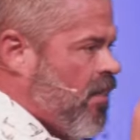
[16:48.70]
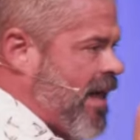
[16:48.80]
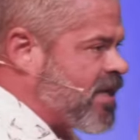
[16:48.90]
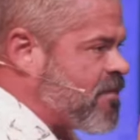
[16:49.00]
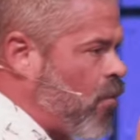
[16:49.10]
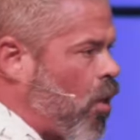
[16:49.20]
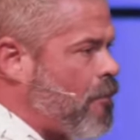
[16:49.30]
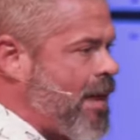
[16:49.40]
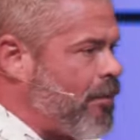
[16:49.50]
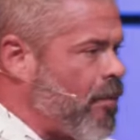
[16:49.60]
that as more
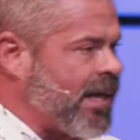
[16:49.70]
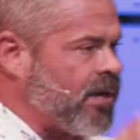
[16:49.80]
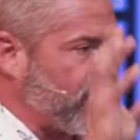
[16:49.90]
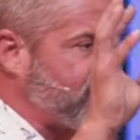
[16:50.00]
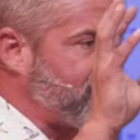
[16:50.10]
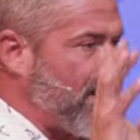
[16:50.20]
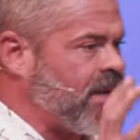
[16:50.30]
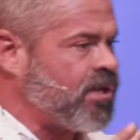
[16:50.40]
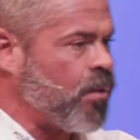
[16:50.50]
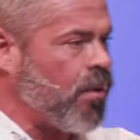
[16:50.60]
people begin to
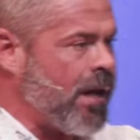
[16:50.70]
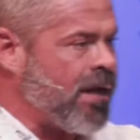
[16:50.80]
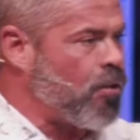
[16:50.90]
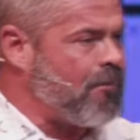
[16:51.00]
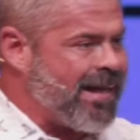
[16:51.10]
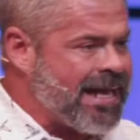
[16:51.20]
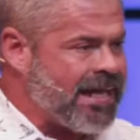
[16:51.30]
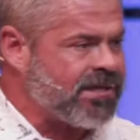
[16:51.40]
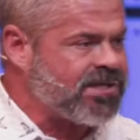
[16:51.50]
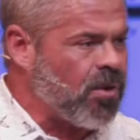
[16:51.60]
respond to uh, in
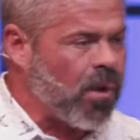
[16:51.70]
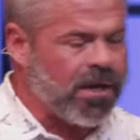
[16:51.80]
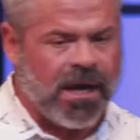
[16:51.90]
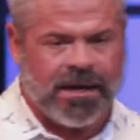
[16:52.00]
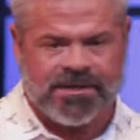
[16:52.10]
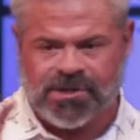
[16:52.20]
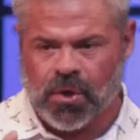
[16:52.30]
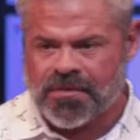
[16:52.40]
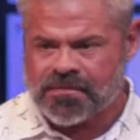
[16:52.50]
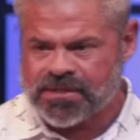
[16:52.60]
obedience to what God has
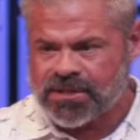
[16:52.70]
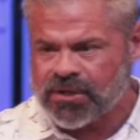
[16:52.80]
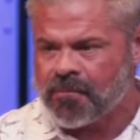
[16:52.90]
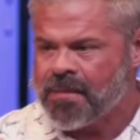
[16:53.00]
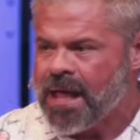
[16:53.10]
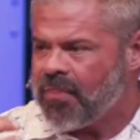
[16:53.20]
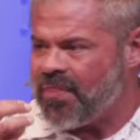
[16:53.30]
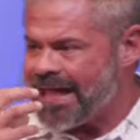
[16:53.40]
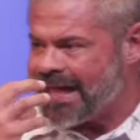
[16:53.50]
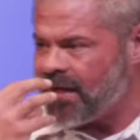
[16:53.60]
told them to do,
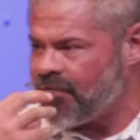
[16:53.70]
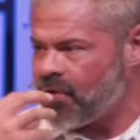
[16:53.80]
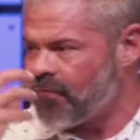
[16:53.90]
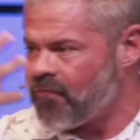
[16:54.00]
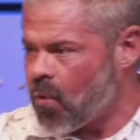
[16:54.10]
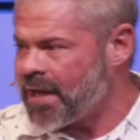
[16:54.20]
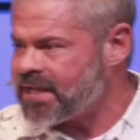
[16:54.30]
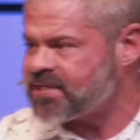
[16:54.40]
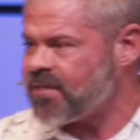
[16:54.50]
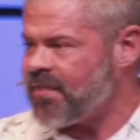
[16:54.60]
they give their
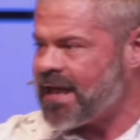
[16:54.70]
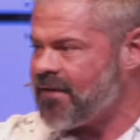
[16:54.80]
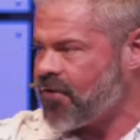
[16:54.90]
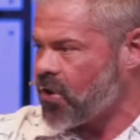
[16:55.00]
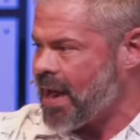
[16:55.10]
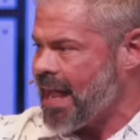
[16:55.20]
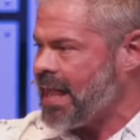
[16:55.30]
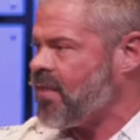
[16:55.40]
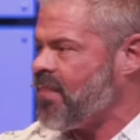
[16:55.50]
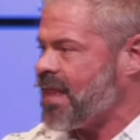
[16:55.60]
voice, they give their
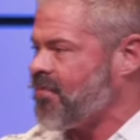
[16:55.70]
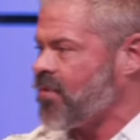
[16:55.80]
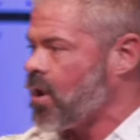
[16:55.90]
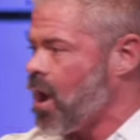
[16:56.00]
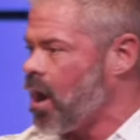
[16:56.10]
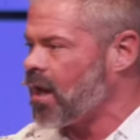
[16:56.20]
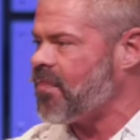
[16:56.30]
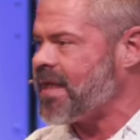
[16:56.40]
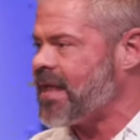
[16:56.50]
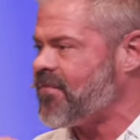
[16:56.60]
hand, they give their heart,
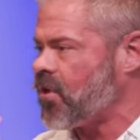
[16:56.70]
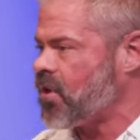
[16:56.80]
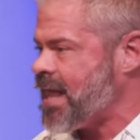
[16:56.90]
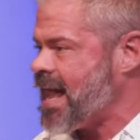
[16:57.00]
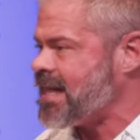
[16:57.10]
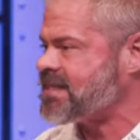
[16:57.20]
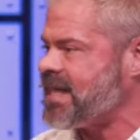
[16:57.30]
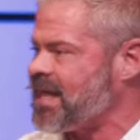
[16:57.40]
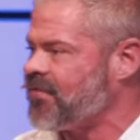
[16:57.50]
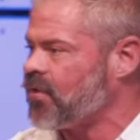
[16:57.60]
they give their yes,
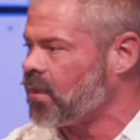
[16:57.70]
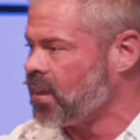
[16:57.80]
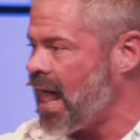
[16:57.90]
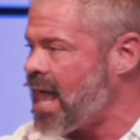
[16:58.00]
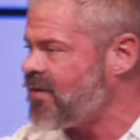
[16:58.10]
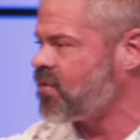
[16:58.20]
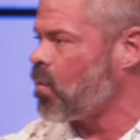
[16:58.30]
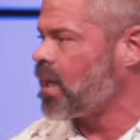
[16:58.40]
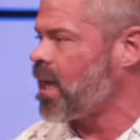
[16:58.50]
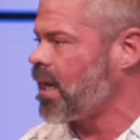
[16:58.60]
they give their life to
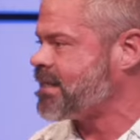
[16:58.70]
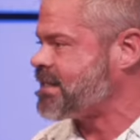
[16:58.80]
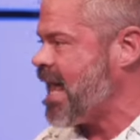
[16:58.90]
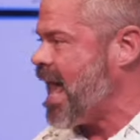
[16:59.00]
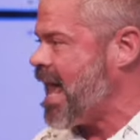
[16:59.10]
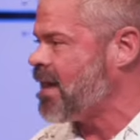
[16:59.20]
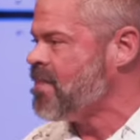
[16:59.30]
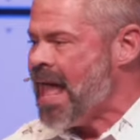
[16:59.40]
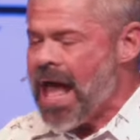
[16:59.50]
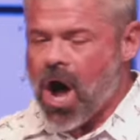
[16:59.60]
what God is saying,
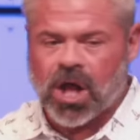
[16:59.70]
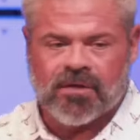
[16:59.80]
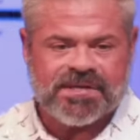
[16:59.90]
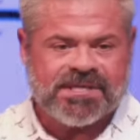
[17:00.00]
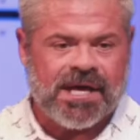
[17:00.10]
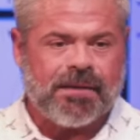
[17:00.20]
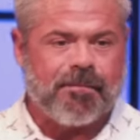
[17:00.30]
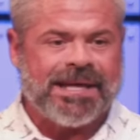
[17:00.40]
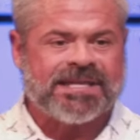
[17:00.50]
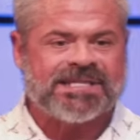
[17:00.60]
all of a sudden it
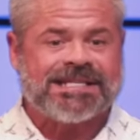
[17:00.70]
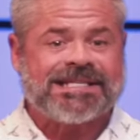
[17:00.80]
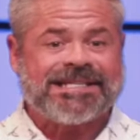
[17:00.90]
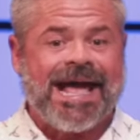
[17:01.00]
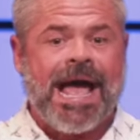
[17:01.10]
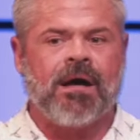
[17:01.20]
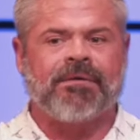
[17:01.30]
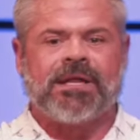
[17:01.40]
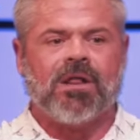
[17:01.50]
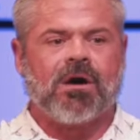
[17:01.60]
begins to
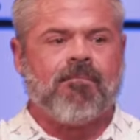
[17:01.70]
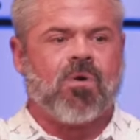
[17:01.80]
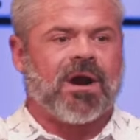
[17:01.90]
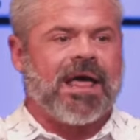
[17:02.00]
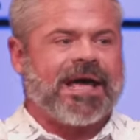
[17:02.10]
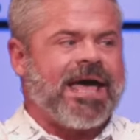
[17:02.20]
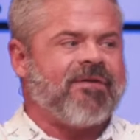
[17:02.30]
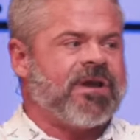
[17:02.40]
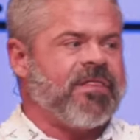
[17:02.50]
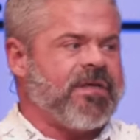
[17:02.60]
sound and look more like
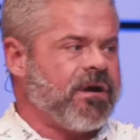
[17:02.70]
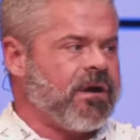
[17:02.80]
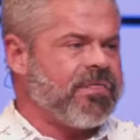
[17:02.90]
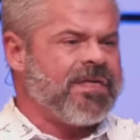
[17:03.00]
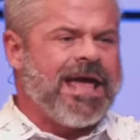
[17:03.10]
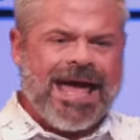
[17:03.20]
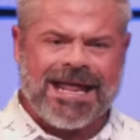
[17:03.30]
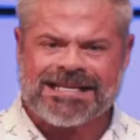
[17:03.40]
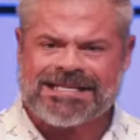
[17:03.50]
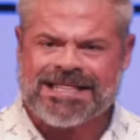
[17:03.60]
heaven and the earth.
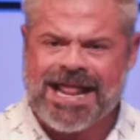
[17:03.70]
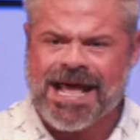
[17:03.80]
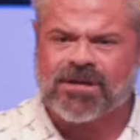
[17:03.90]
And isn't that